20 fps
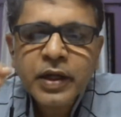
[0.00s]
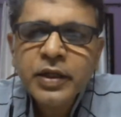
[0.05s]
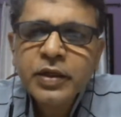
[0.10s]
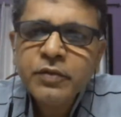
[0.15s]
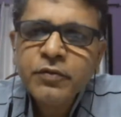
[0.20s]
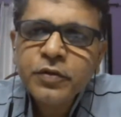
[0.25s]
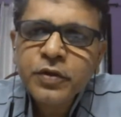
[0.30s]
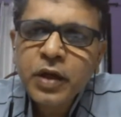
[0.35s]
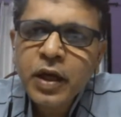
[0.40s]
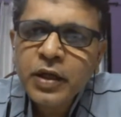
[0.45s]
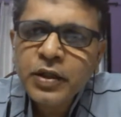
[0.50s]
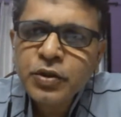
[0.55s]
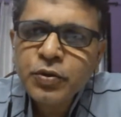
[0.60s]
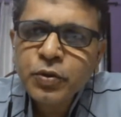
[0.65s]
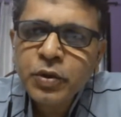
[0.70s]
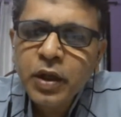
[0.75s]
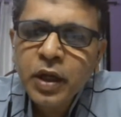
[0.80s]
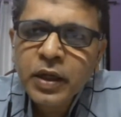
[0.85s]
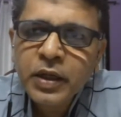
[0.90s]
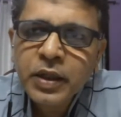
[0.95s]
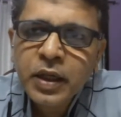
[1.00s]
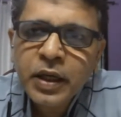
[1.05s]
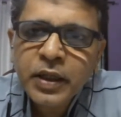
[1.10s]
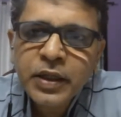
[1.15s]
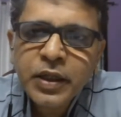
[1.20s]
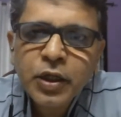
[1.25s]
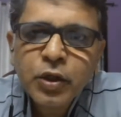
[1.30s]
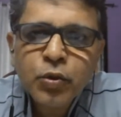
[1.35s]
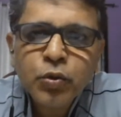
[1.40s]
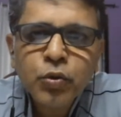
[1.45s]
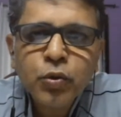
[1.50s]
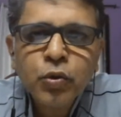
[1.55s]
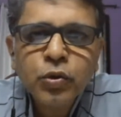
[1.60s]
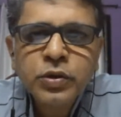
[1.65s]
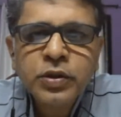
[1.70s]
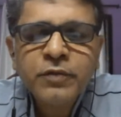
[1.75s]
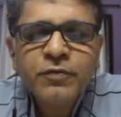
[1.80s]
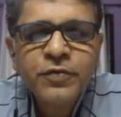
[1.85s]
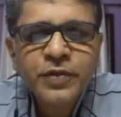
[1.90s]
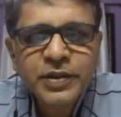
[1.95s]
I need to
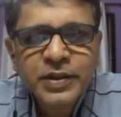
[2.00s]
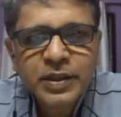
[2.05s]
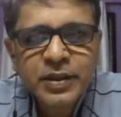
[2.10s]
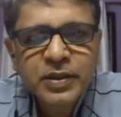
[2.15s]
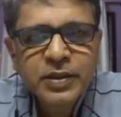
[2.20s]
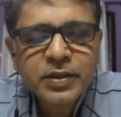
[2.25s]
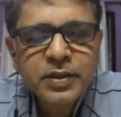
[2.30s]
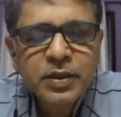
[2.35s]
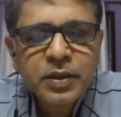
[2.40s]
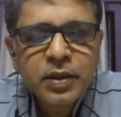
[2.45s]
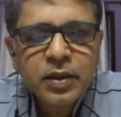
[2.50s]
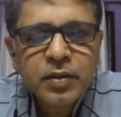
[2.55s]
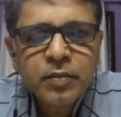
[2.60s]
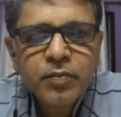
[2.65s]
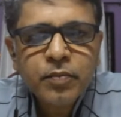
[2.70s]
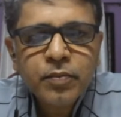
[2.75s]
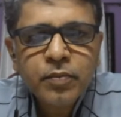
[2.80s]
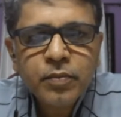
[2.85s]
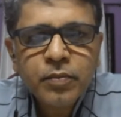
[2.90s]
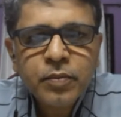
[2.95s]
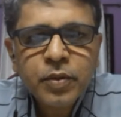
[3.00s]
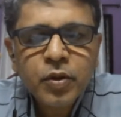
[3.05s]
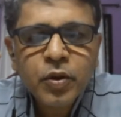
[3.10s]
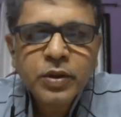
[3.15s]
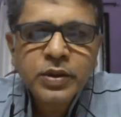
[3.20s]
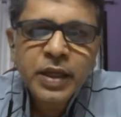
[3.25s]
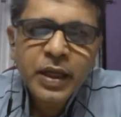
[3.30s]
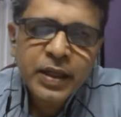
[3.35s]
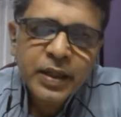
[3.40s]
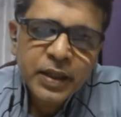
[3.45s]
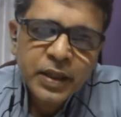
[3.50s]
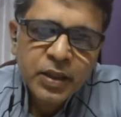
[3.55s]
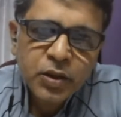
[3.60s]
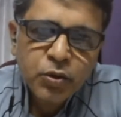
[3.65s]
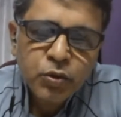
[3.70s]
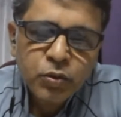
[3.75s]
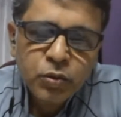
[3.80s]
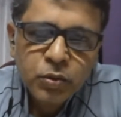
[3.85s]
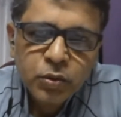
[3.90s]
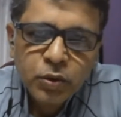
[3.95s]
know some physics because I
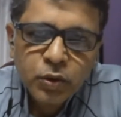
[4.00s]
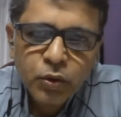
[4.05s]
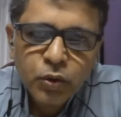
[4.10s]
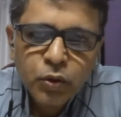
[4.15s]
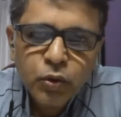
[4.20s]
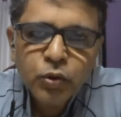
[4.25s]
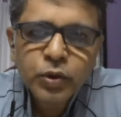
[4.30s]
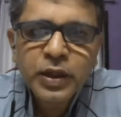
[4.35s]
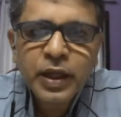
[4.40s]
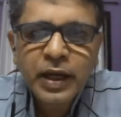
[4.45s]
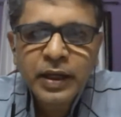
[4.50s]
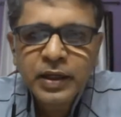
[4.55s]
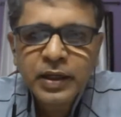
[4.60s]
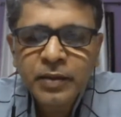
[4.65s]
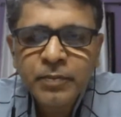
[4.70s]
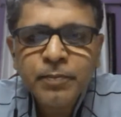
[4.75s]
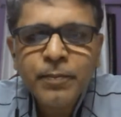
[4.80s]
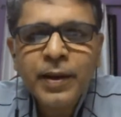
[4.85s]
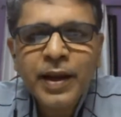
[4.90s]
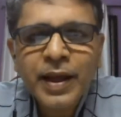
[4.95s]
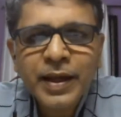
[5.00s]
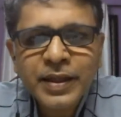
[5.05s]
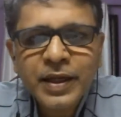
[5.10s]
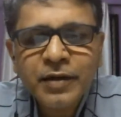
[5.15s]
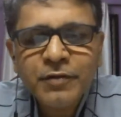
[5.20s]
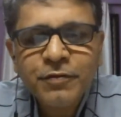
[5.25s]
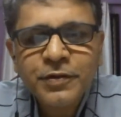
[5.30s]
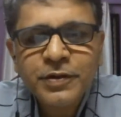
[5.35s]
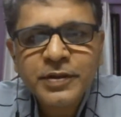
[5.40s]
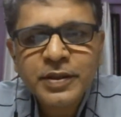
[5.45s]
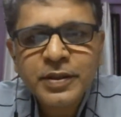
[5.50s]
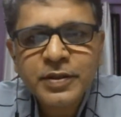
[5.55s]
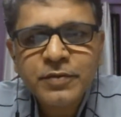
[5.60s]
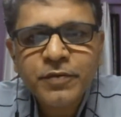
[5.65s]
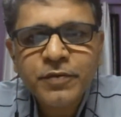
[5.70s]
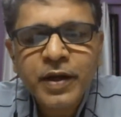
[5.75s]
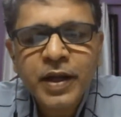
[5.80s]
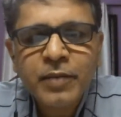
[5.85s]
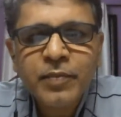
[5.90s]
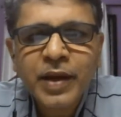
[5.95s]
need to know that, imply that
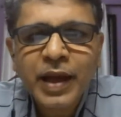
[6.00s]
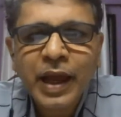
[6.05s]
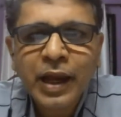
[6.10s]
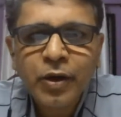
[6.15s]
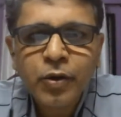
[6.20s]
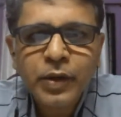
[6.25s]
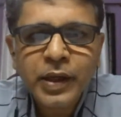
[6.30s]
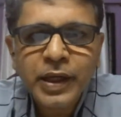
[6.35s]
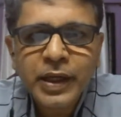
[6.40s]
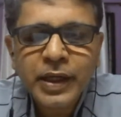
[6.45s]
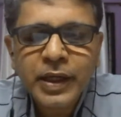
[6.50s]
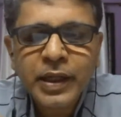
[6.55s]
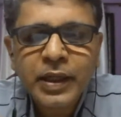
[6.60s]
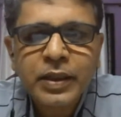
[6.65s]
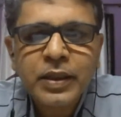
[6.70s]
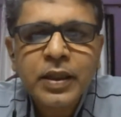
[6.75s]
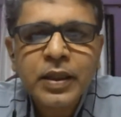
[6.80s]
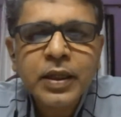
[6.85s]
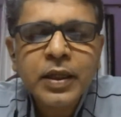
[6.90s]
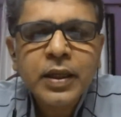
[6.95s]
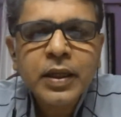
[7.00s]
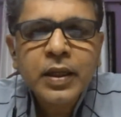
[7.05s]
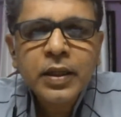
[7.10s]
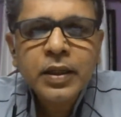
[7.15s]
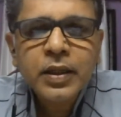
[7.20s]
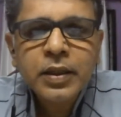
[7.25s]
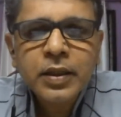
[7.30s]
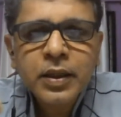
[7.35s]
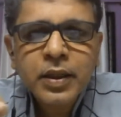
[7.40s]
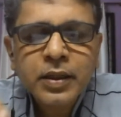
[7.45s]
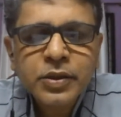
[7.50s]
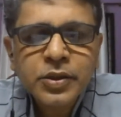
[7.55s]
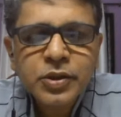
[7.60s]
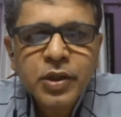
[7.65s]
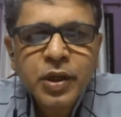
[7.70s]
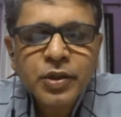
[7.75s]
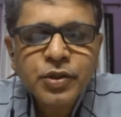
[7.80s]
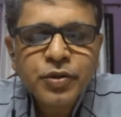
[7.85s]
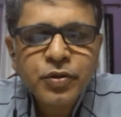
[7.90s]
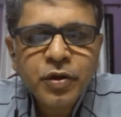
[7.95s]
physics when I'm calculating
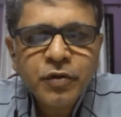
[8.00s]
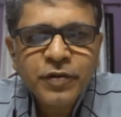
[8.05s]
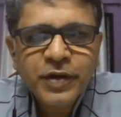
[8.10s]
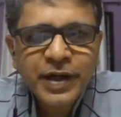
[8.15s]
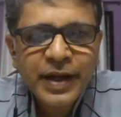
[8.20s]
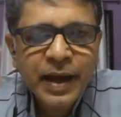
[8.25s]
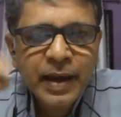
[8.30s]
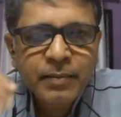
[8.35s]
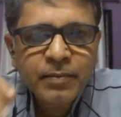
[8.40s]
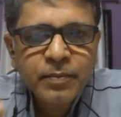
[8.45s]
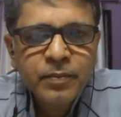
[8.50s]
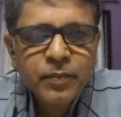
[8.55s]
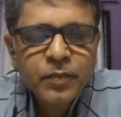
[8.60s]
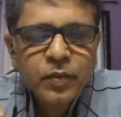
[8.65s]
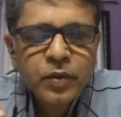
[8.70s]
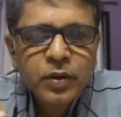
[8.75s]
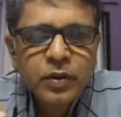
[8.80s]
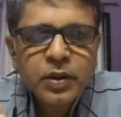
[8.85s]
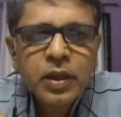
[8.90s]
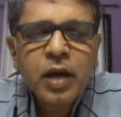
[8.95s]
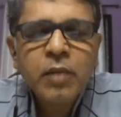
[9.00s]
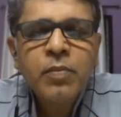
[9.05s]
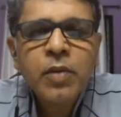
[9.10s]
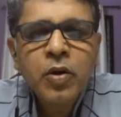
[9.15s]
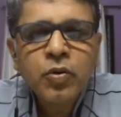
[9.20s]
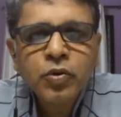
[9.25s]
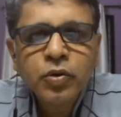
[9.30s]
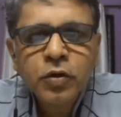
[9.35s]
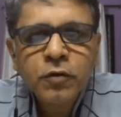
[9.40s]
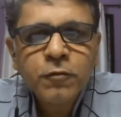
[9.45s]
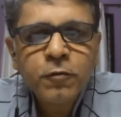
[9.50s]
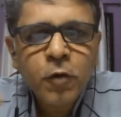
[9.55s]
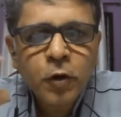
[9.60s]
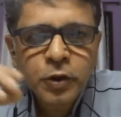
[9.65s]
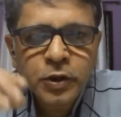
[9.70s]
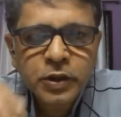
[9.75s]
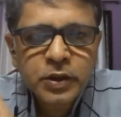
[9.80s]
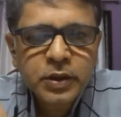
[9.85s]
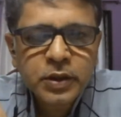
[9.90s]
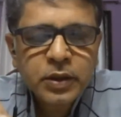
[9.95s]
construction of a dam, the amount of
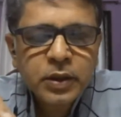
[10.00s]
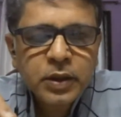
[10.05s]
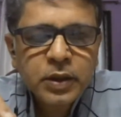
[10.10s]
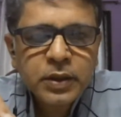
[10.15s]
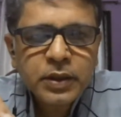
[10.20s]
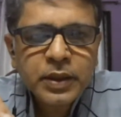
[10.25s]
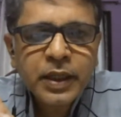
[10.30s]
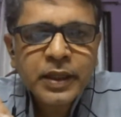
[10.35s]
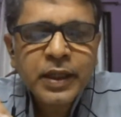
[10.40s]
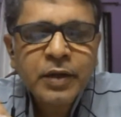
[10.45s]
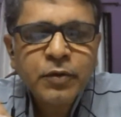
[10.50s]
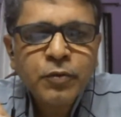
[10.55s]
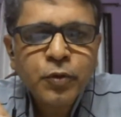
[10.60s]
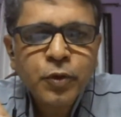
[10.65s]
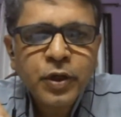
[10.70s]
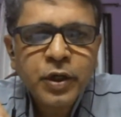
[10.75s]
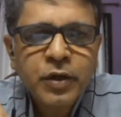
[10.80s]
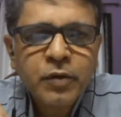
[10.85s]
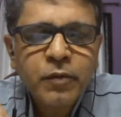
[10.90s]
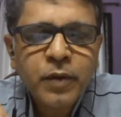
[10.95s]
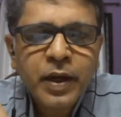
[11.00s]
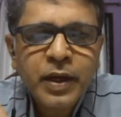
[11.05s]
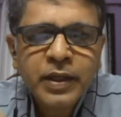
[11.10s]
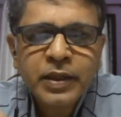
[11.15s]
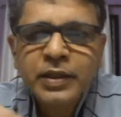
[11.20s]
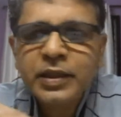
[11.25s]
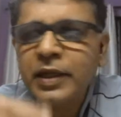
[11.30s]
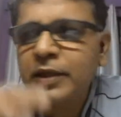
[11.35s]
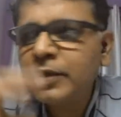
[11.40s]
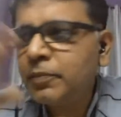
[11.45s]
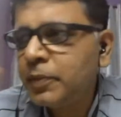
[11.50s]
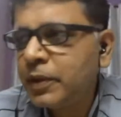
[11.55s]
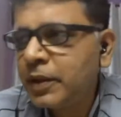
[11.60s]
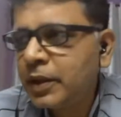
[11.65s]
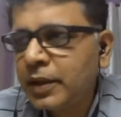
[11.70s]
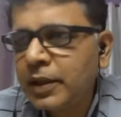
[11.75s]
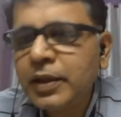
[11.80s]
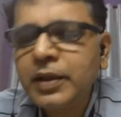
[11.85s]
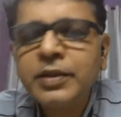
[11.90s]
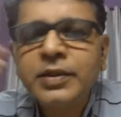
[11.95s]
water that I would require, that a
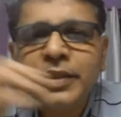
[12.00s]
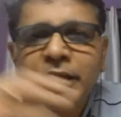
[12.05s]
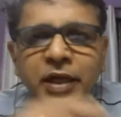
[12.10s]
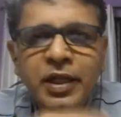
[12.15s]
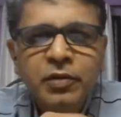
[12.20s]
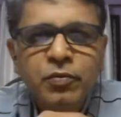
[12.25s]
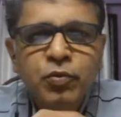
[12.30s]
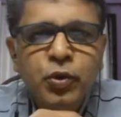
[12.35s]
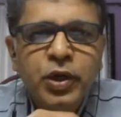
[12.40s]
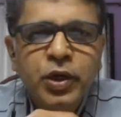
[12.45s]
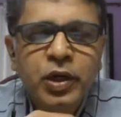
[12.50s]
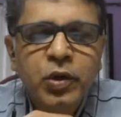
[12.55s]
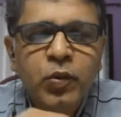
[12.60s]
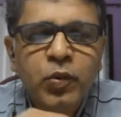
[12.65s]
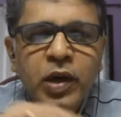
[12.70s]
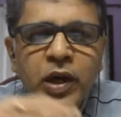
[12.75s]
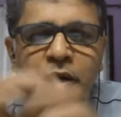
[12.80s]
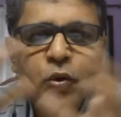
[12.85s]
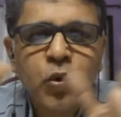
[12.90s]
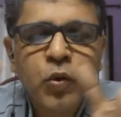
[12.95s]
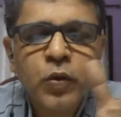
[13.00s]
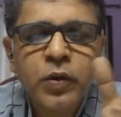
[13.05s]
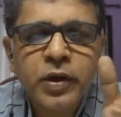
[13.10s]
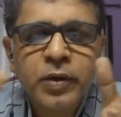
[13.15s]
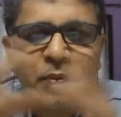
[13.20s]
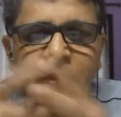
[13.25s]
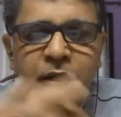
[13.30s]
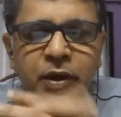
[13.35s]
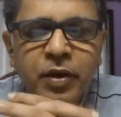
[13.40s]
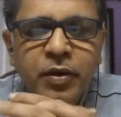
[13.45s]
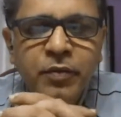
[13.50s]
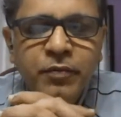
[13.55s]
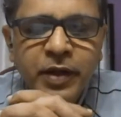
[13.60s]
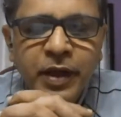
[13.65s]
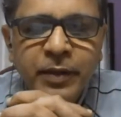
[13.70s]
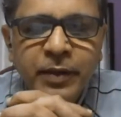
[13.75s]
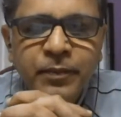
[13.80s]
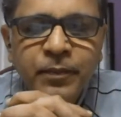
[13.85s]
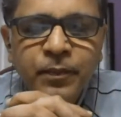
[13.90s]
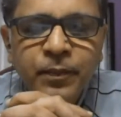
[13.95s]
particular city would require over a period
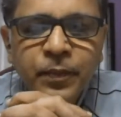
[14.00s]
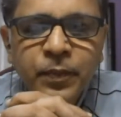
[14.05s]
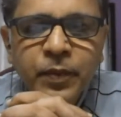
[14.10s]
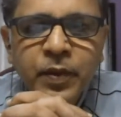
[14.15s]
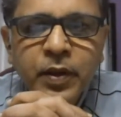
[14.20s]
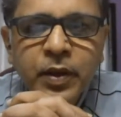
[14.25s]
of time.